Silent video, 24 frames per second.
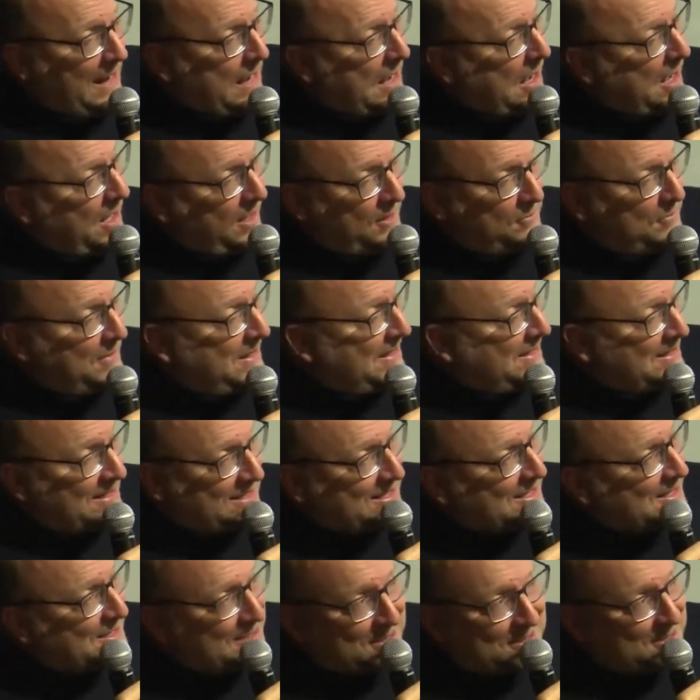unmanned
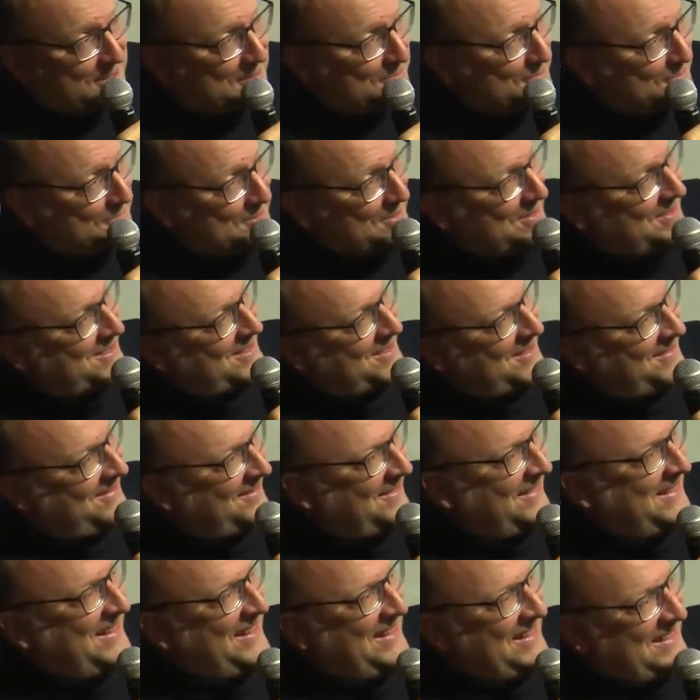systems
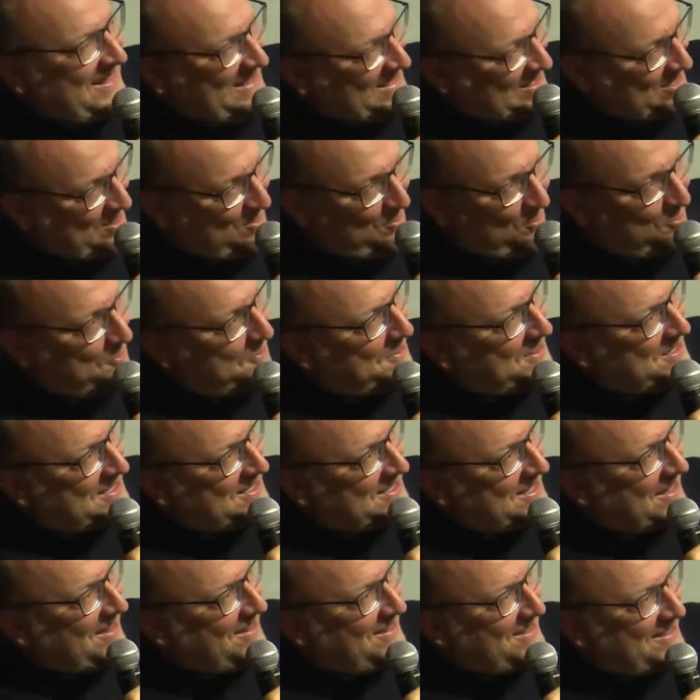story
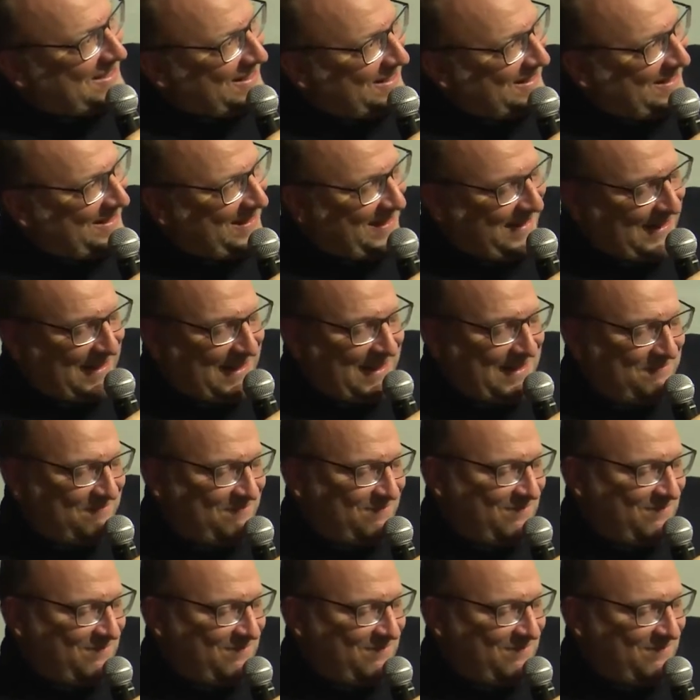started, yeah.